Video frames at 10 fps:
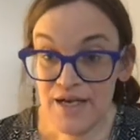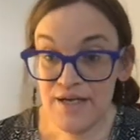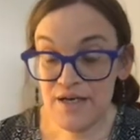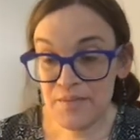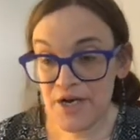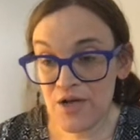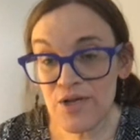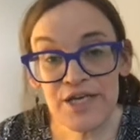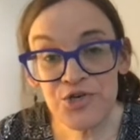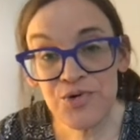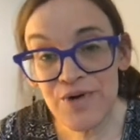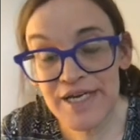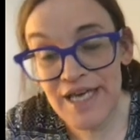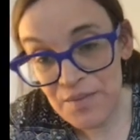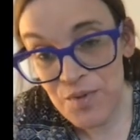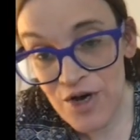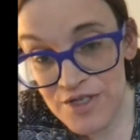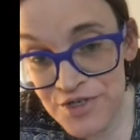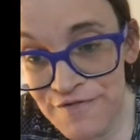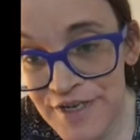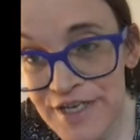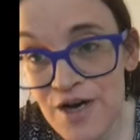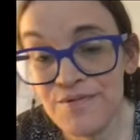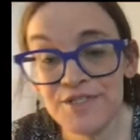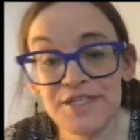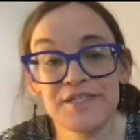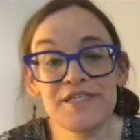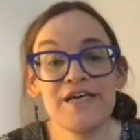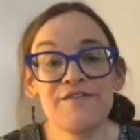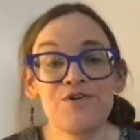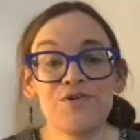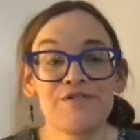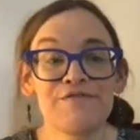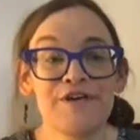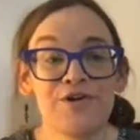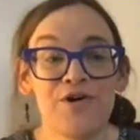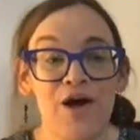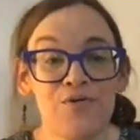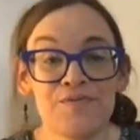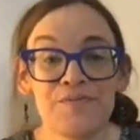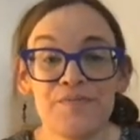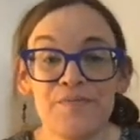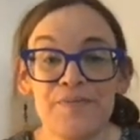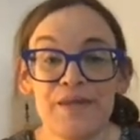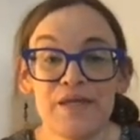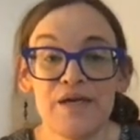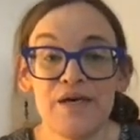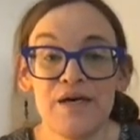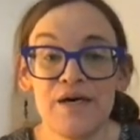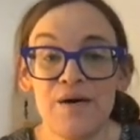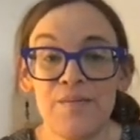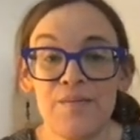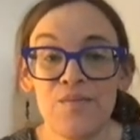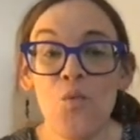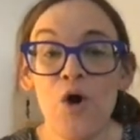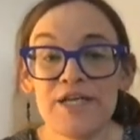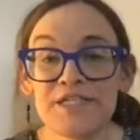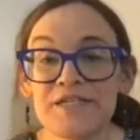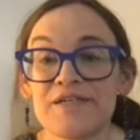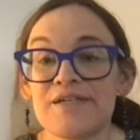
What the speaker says: And I'll let you again pause your video to see if you can figure out what